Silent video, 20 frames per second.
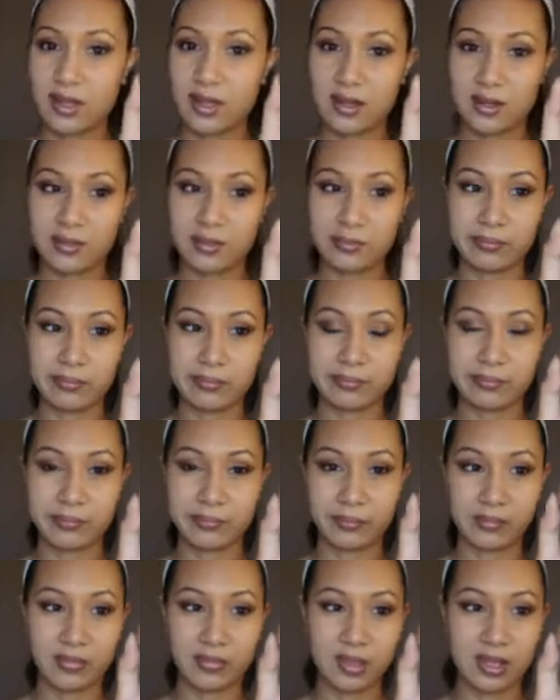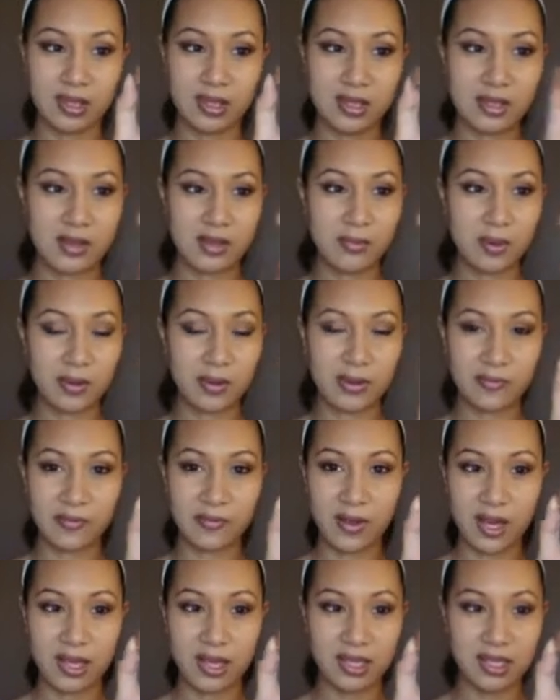You could probably
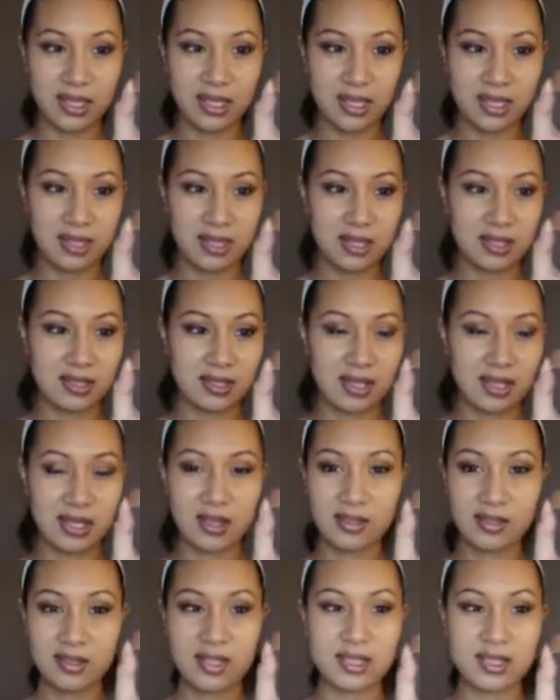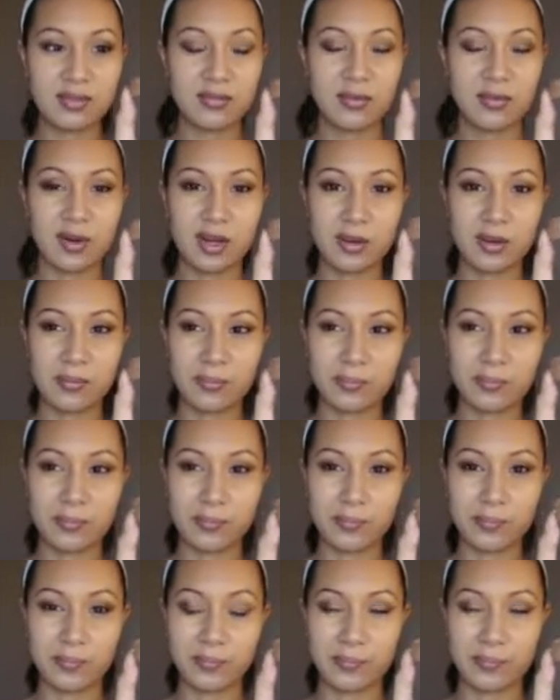find these. I got this
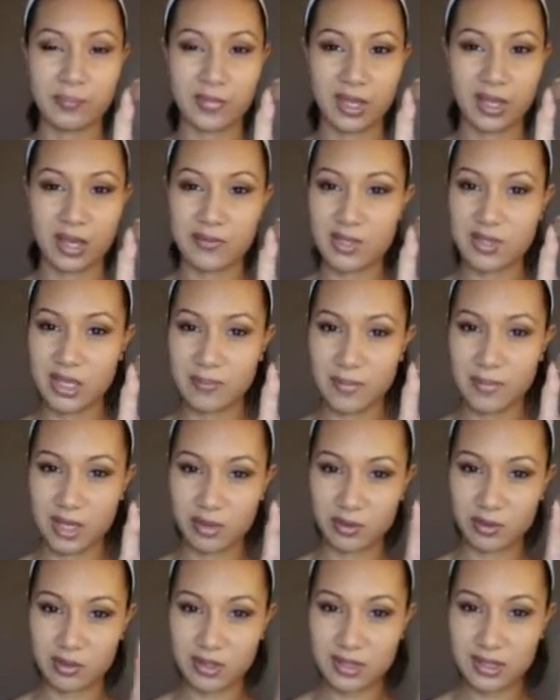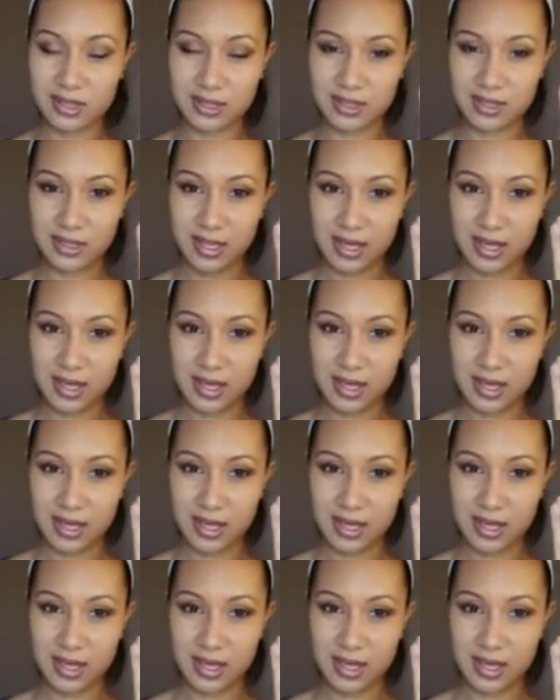from Everyday Minerals,